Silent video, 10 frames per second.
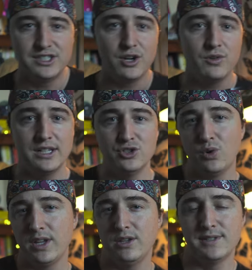don't
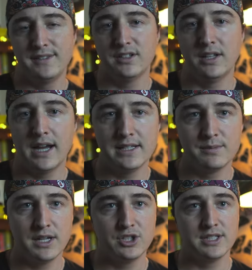enjoy using the light as
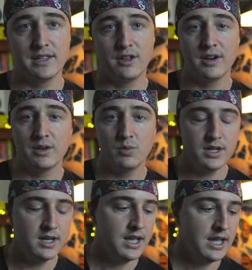much as I thought I
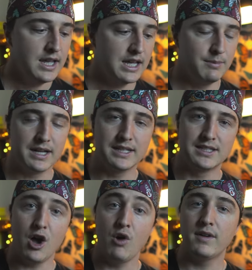would, because
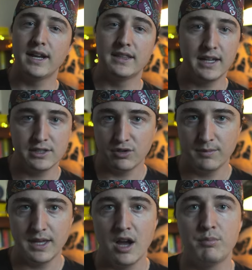the overhead lights from
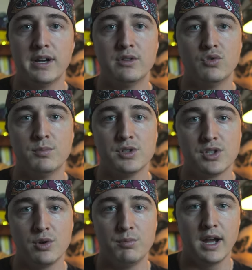the operating room are
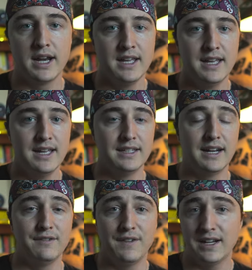so bright
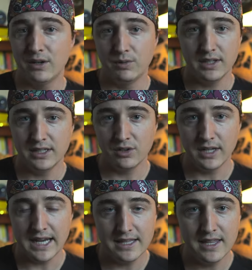that I find I really don't
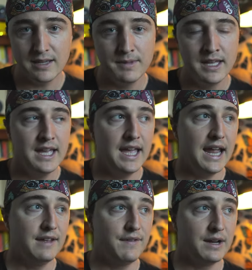need them.
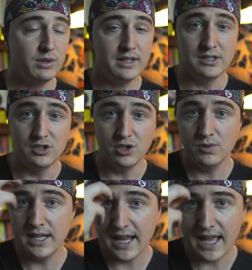And if I really
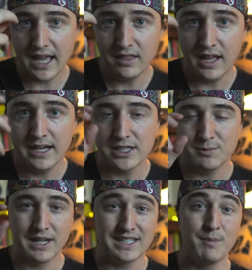do need a headlight, it's
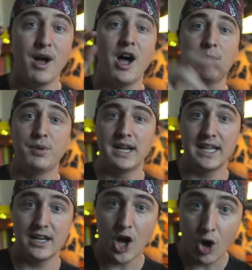because I'm
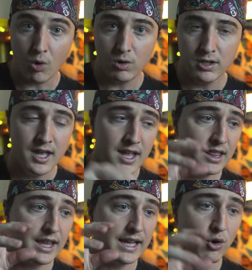operating in a hole
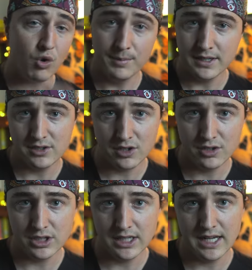like orbit
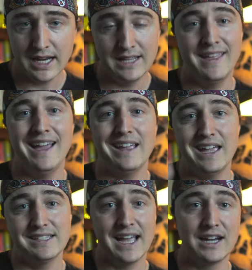surgery. And in that
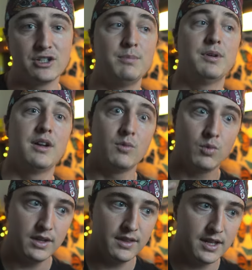case, I actually put on
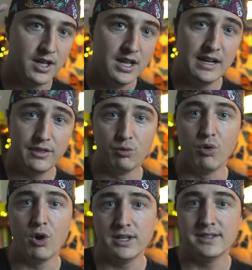one of the
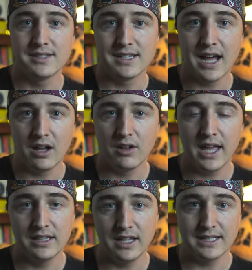Ronin style
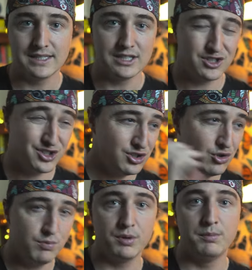headlights that's
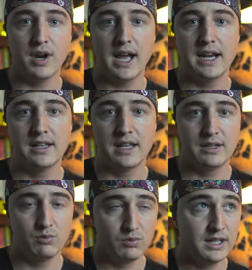super bright and
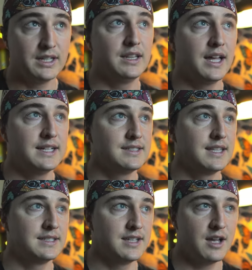like really lights
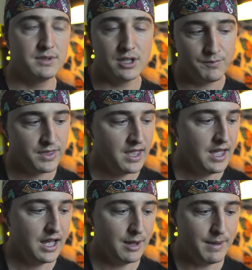things up. So
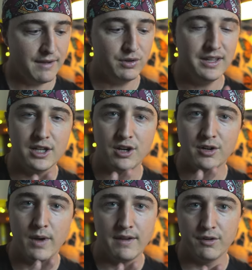I've really gone
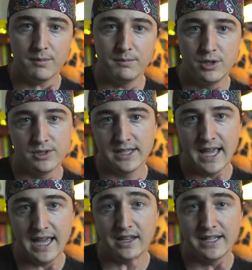away from using the
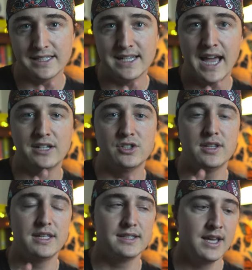headlights attached
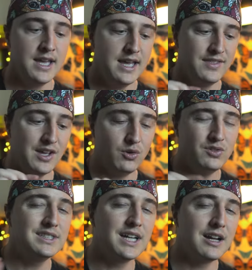to these. The
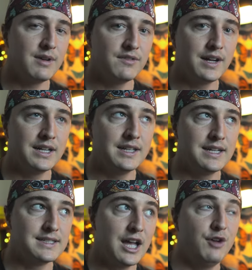only time I find
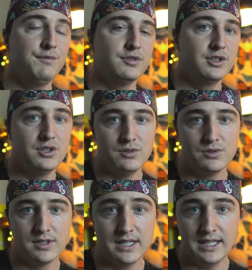that it's helpful to
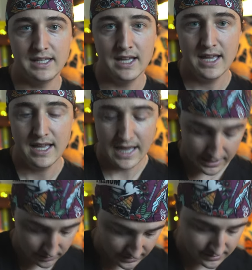use the
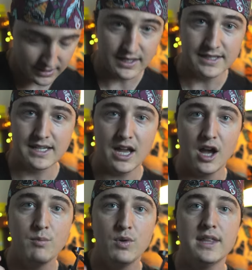headlight that these
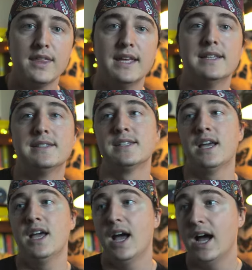come with is
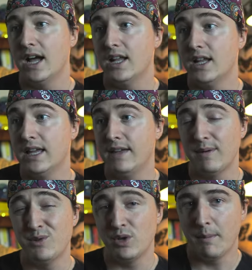if
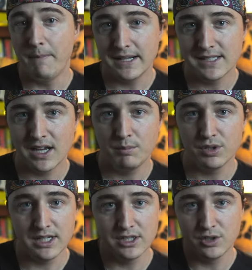I'm doing a bedside
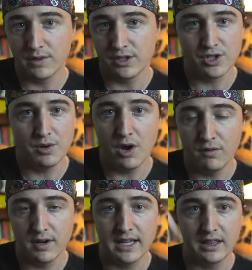procedure where there's no
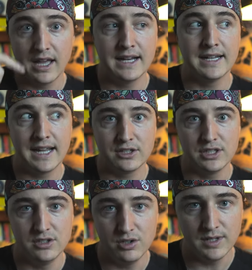overhead light and I
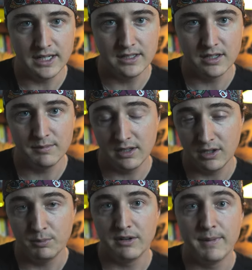actually do need a
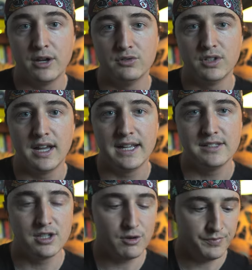little bit of my own
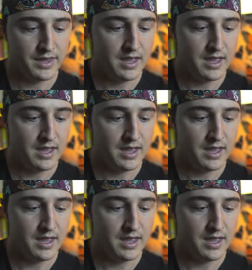light. So